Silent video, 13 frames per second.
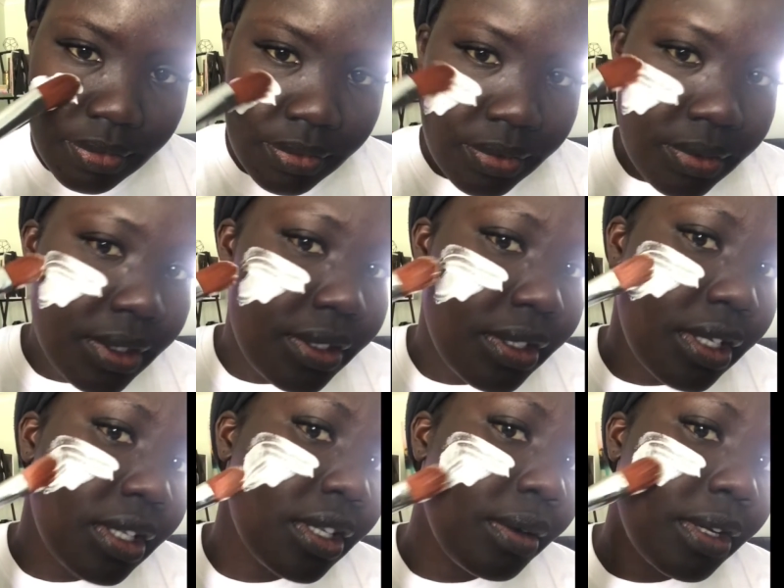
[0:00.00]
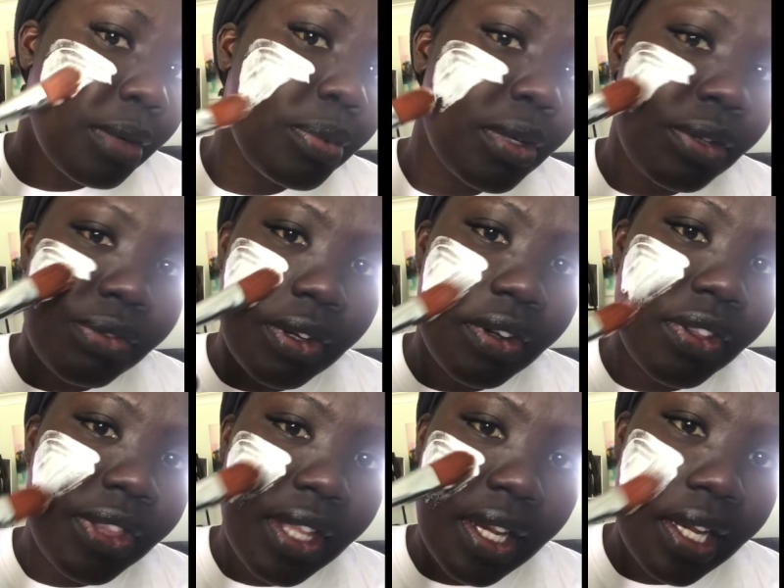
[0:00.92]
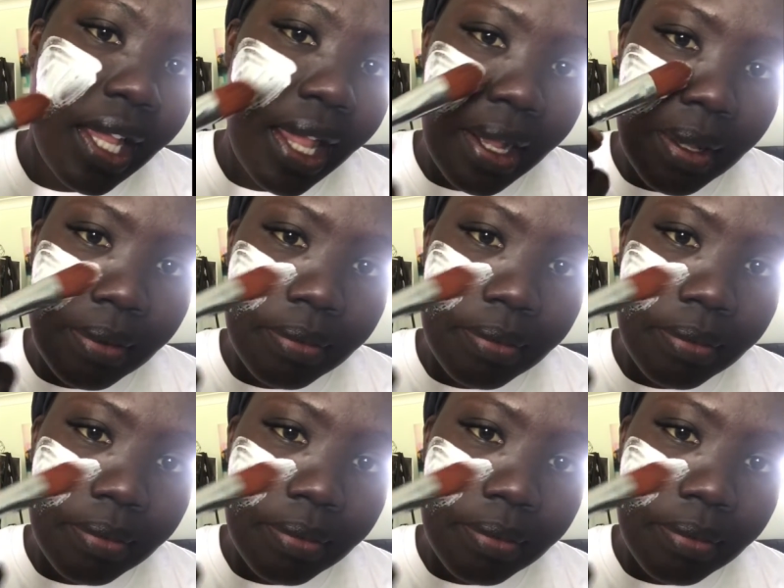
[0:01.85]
Just going to go in and put a very thin layer.